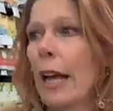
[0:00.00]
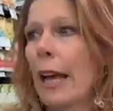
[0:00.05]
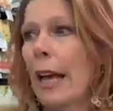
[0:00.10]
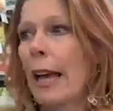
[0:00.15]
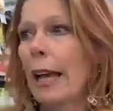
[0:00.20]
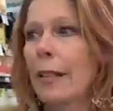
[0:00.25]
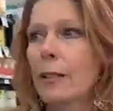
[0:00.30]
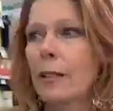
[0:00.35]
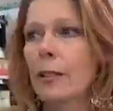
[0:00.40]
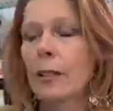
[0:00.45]

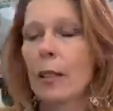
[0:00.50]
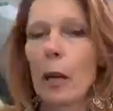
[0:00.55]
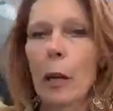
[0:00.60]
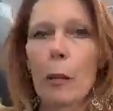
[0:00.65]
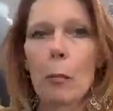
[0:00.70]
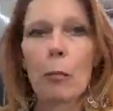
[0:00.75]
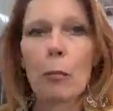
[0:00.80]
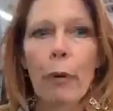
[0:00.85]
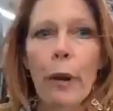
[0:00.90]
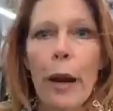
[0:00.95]
and
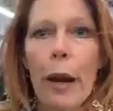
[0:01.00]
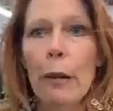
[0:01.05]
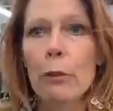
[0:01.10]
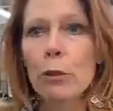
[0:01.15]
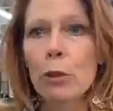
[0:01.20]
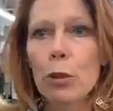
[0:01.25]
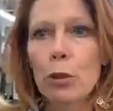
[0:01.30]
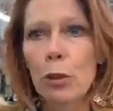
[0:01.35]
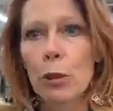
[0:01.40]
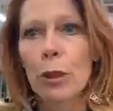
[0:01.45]
some brown
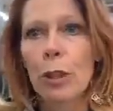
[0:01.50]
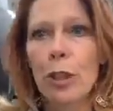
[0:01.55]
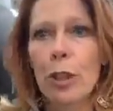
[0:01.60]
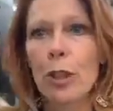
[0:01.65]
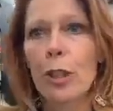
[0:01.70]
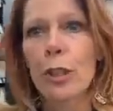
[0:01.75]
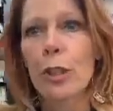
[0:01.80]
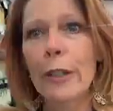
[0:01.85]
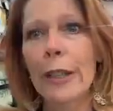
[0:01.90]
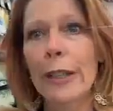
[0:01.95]

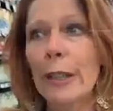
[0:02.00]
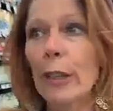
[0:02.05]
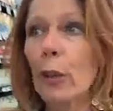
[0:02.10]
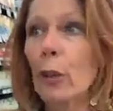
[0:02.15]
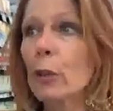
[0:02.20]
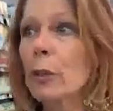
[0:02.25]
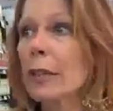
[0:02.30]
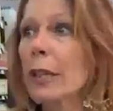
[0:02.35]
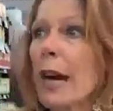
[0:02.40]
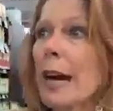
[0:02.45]
sugar and
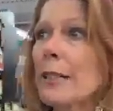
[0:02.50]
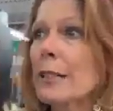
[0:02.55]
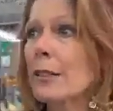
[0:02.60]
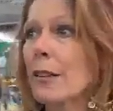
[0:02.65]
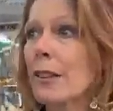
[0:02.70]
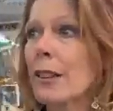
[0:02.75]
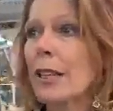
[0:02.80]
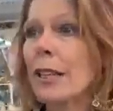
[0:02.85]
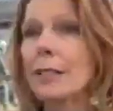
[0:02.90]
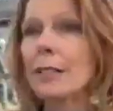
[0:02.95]
those kinds of
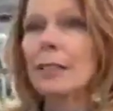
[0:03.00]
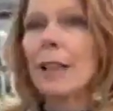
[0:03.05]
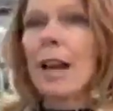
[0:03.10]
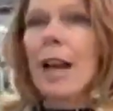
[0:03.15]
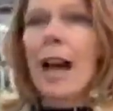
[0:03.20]
things.